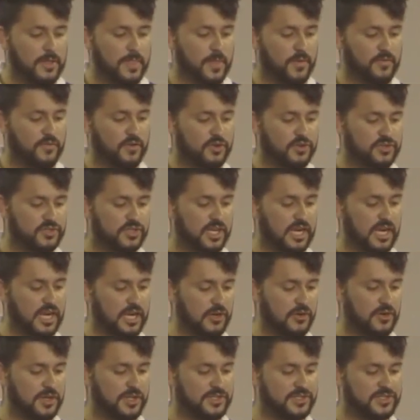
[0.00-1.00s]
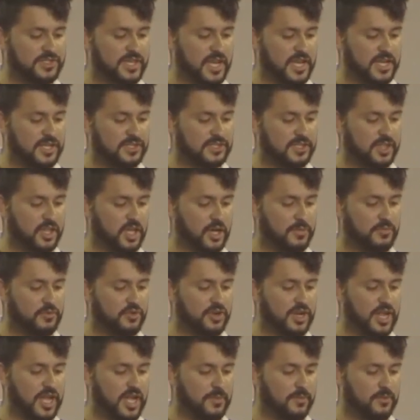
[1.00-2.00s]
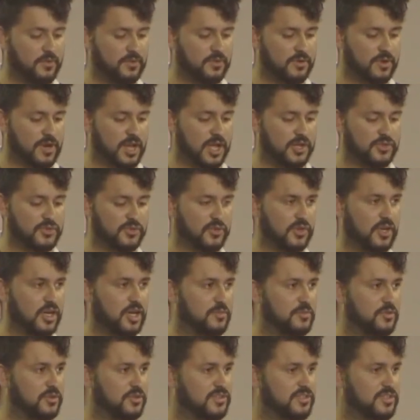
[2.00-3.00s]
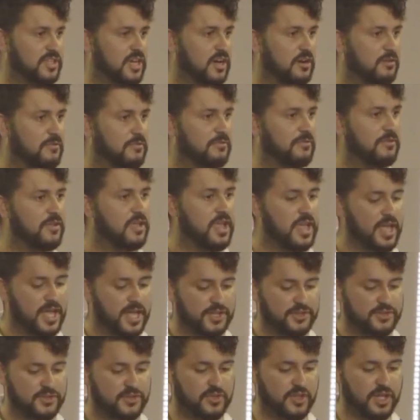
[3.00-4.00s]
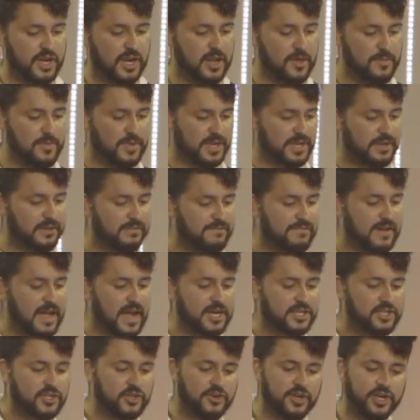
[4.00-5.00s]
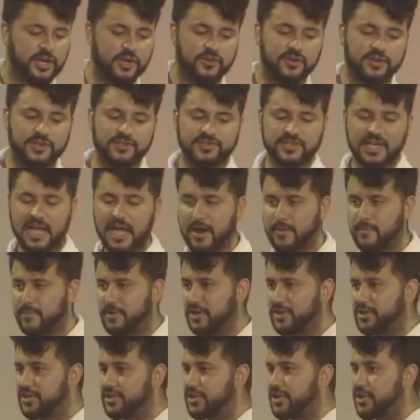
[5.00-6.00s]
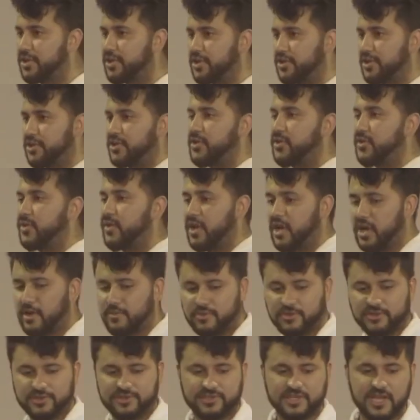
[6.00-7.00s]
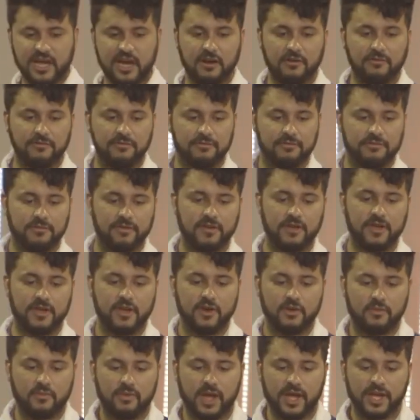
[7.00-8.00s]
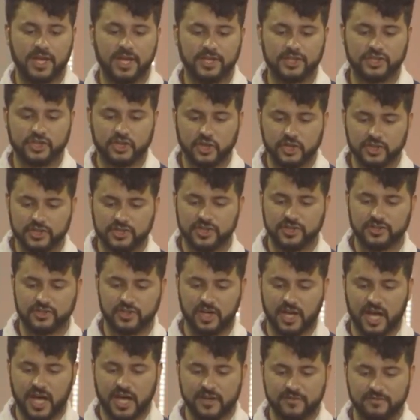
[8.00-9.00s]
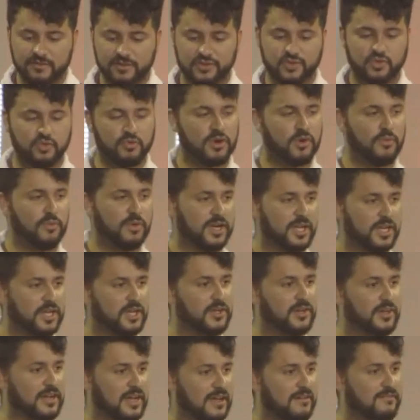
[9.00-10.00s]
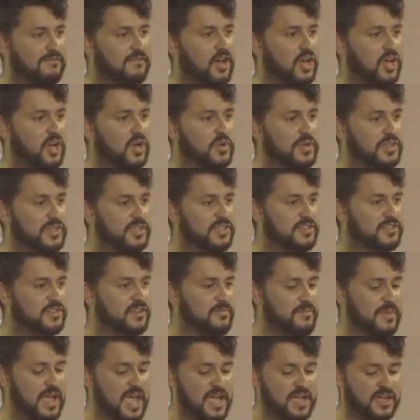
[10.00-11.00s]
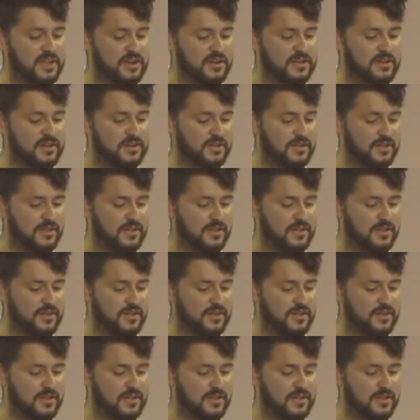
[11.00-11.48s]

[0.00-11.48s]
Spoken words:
the verse clearly says, love your neighbor as you love yourself. And so the limiting factor here is how much do you love yourself, right? In church, there's a lot of us who are really good at following this command,